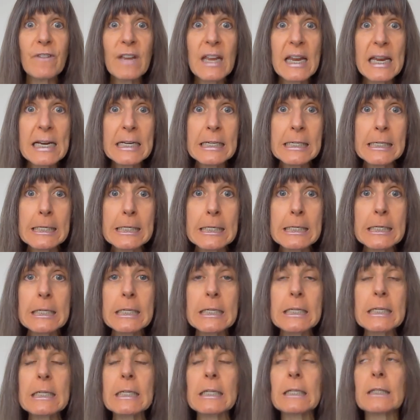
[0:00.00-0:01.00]
feet.
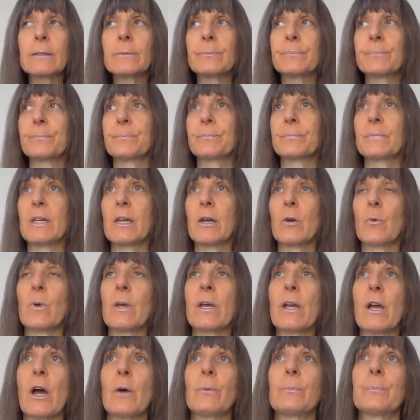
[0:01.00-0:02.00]
Here
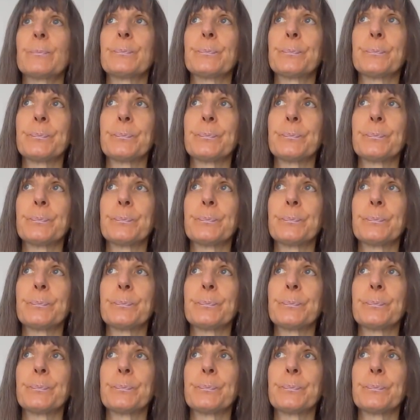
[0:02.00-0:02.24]
we go.